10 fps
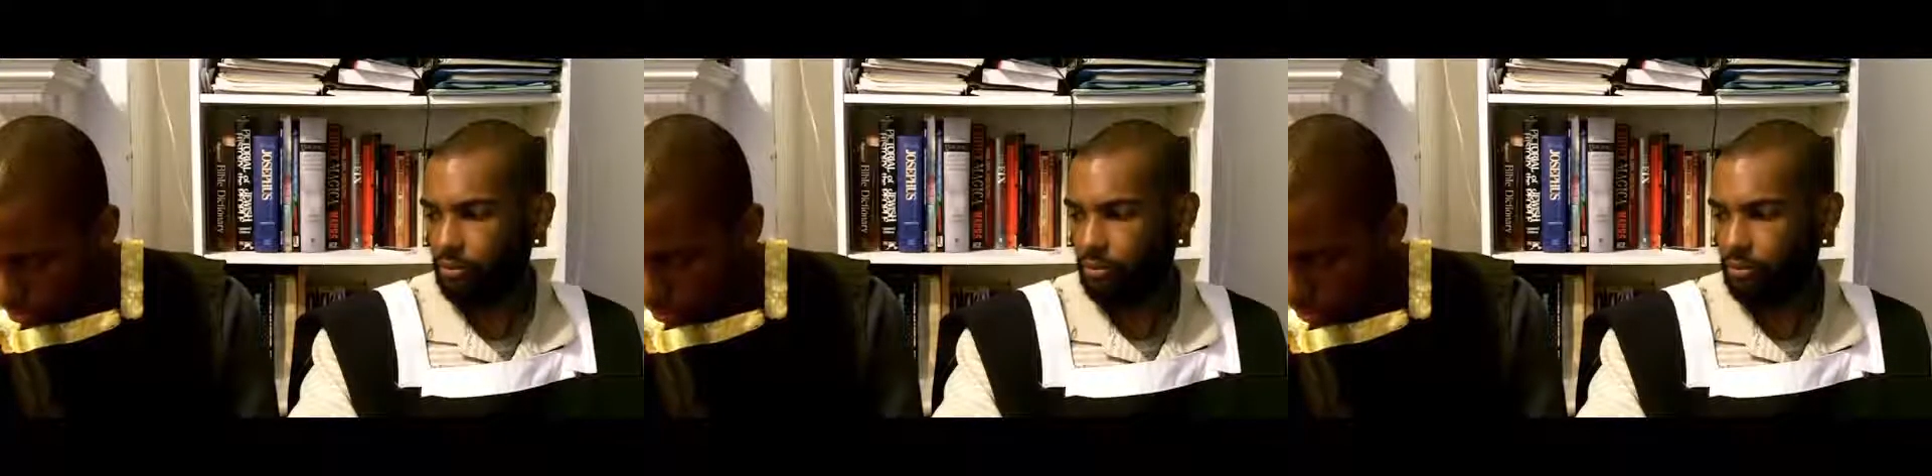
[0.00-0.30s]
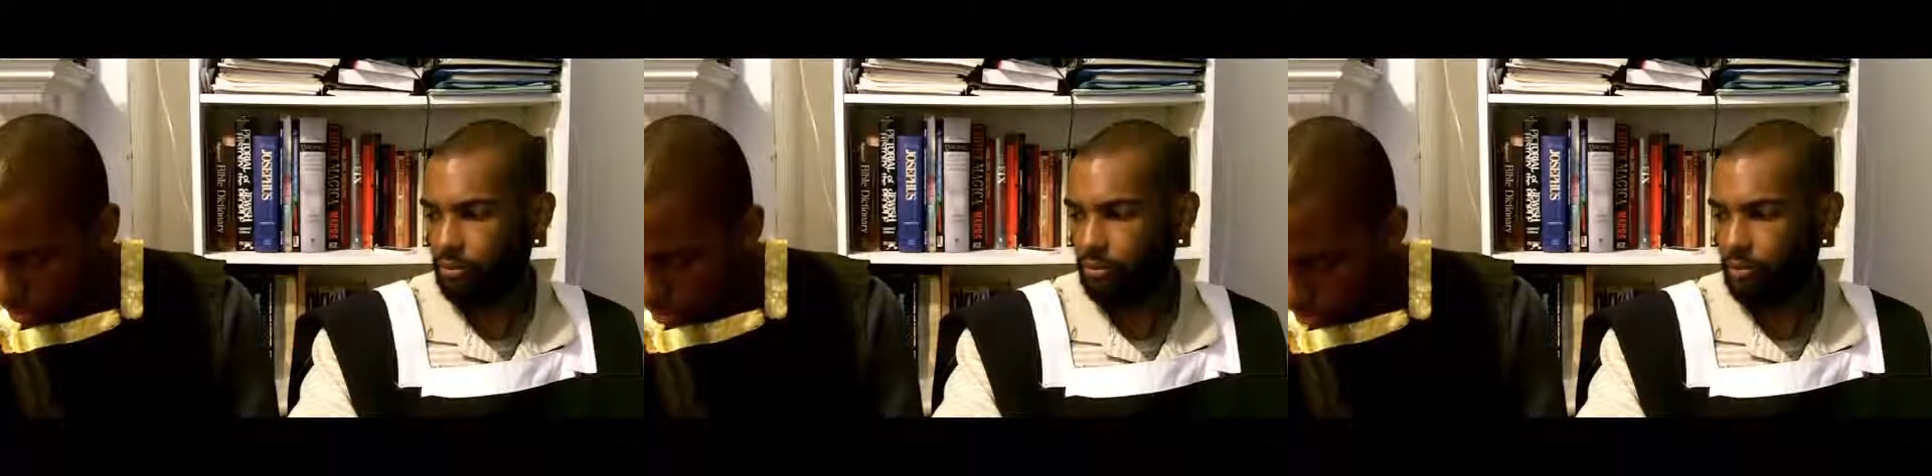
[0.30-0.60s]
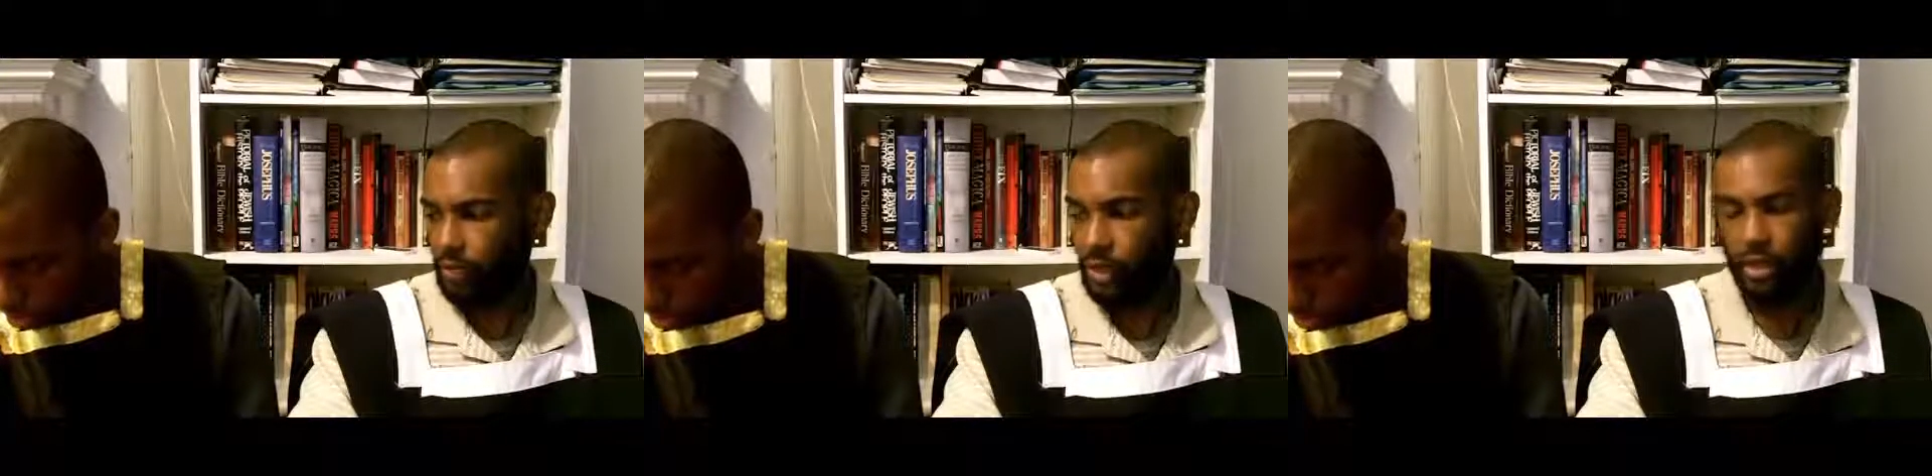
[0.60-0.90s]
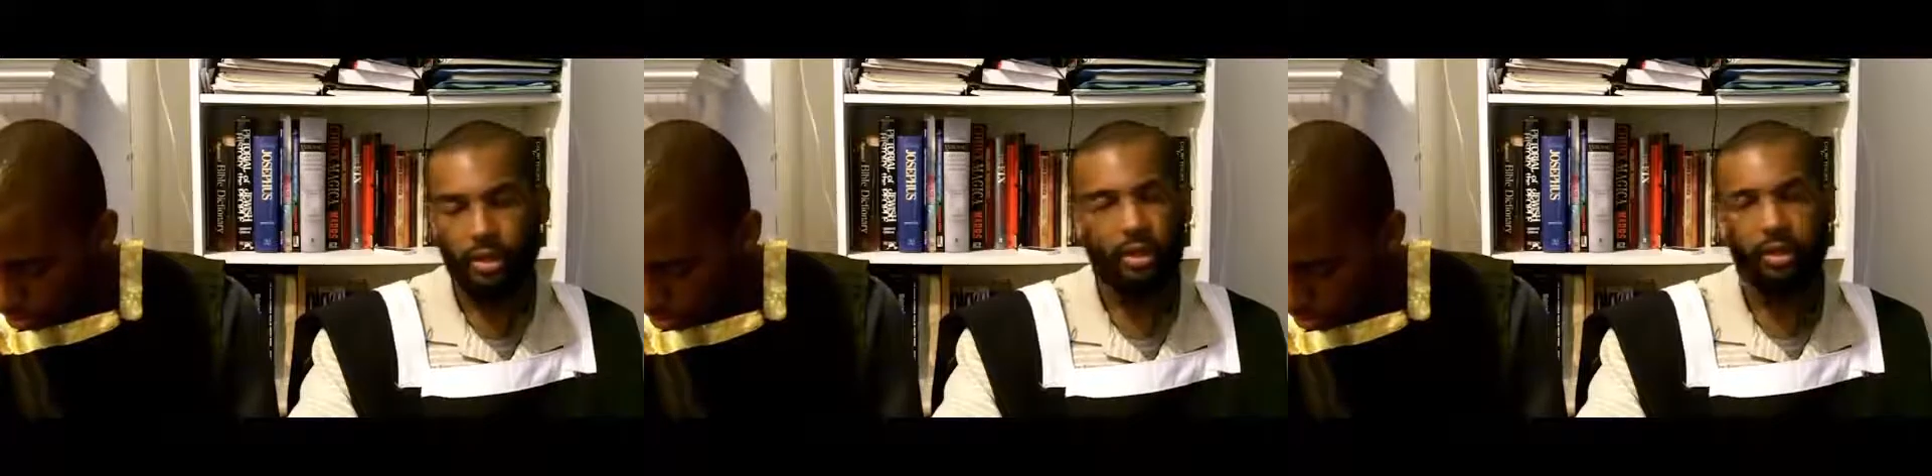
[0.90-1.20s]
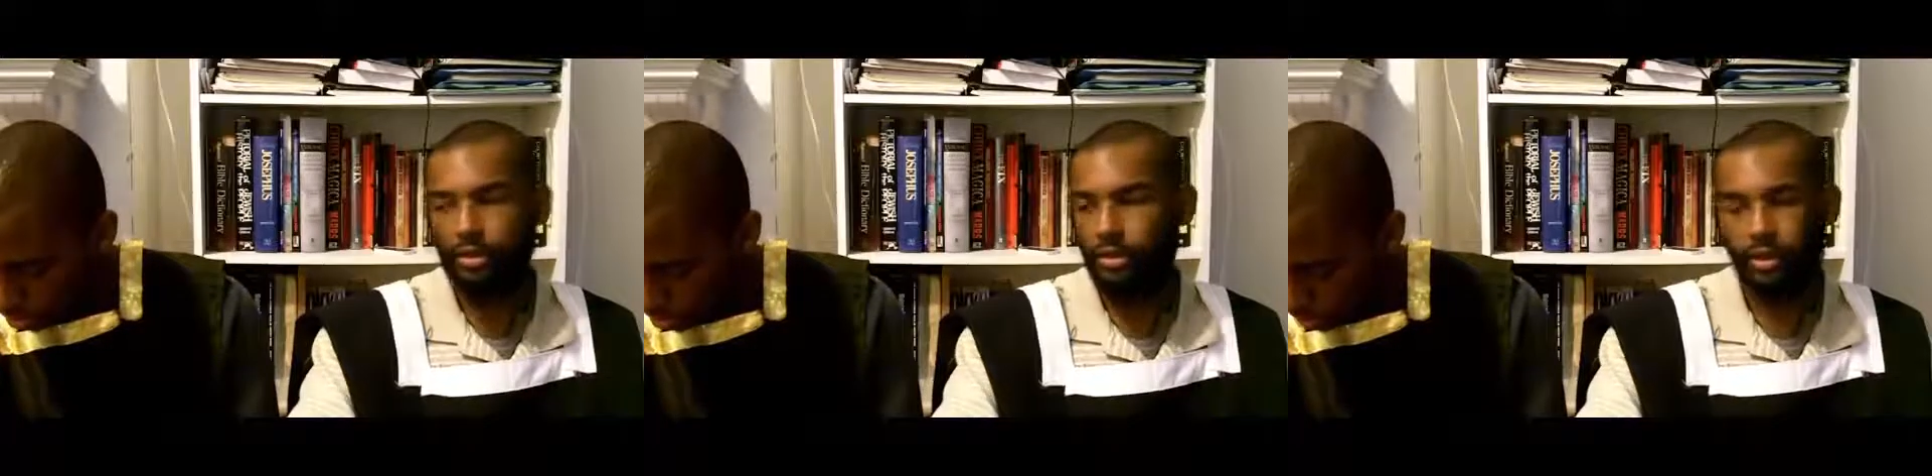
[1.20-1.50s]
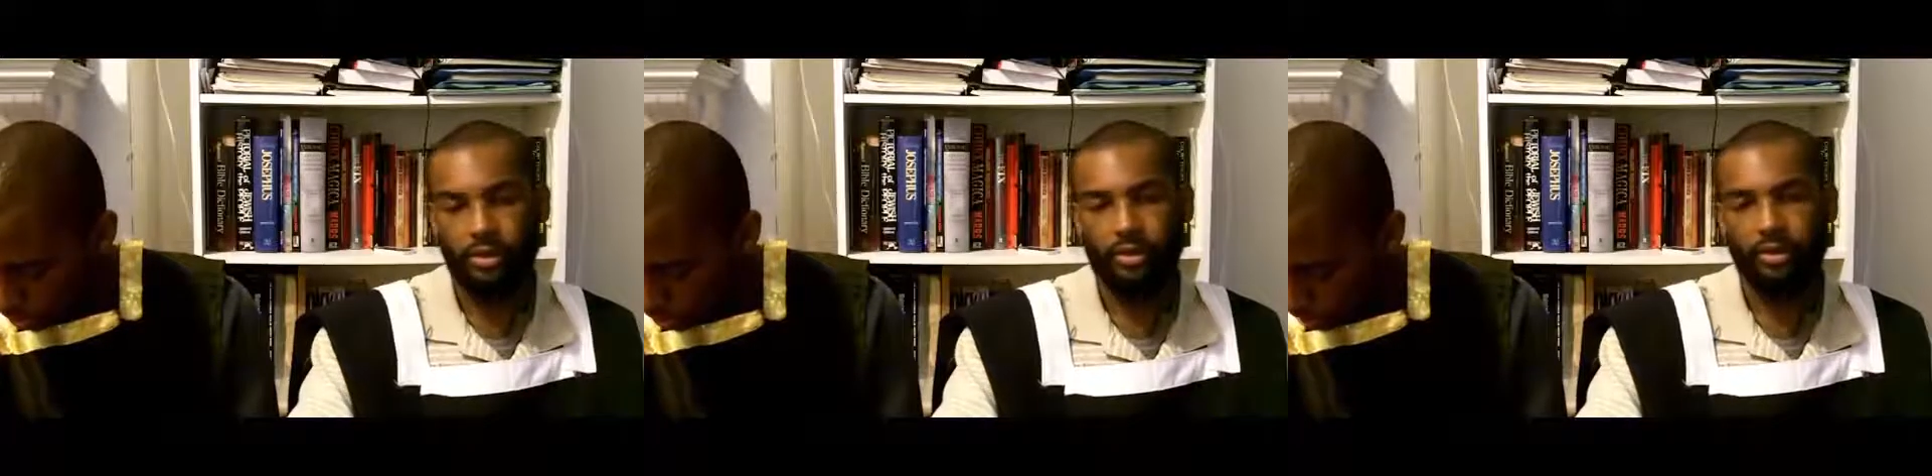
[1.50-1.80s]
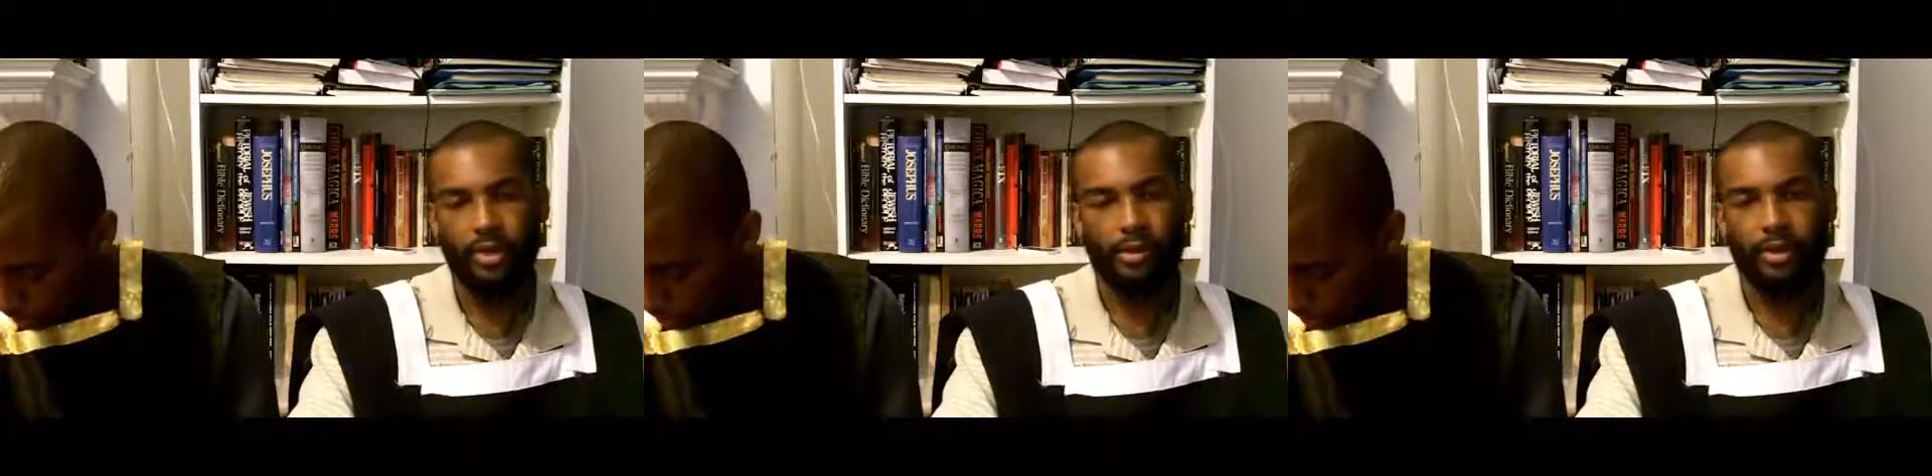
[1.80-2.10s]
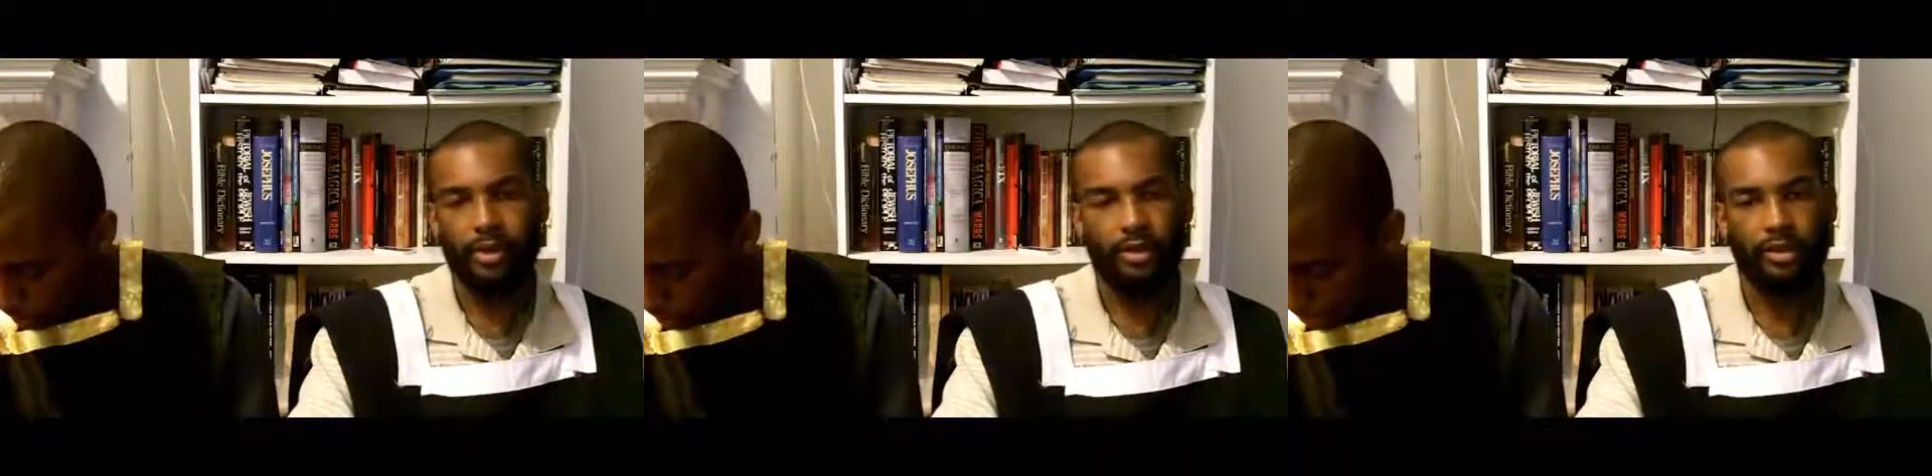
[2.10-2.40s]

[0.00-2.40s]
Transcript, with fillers: reprobates? Yeah, kind Ex examining